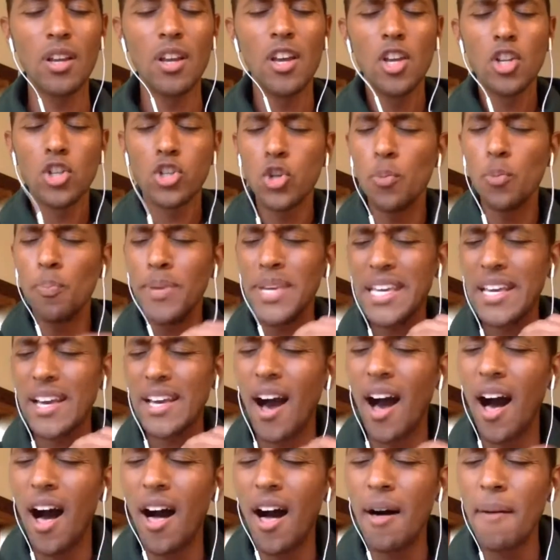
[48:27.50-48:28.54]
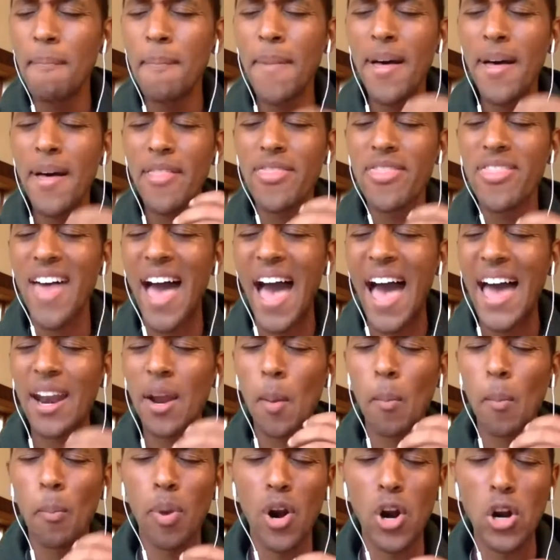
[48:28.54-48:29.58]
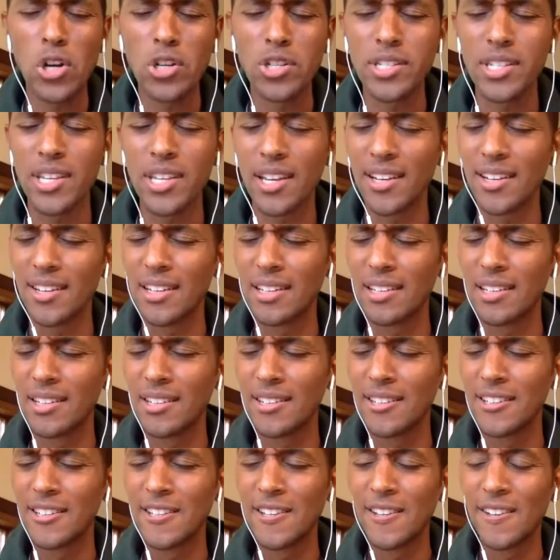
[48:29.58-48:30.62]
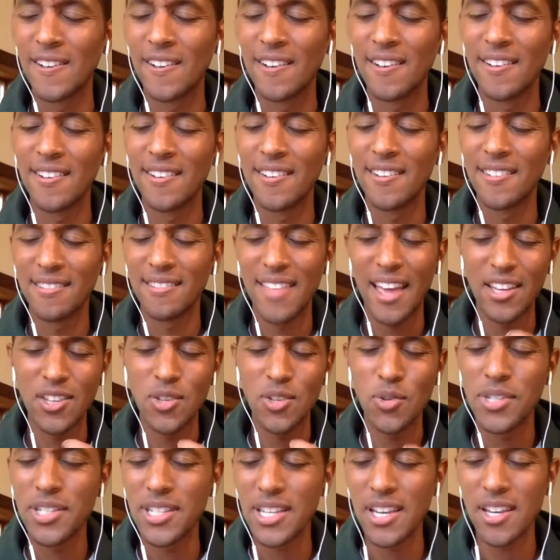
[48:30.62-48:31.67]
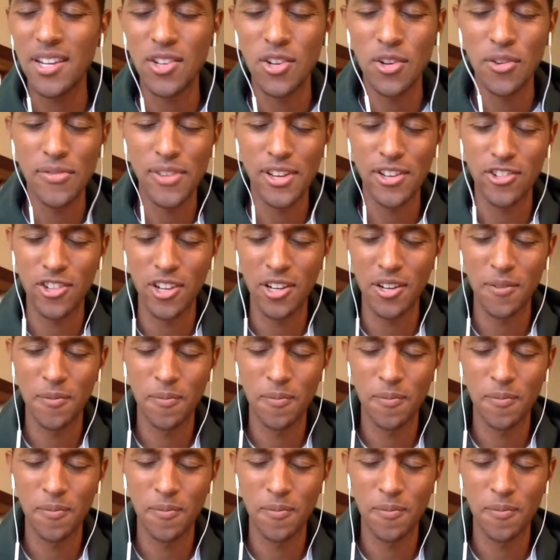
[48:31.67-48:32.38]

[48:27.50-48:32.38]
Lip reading: to become that person that you see in your vision?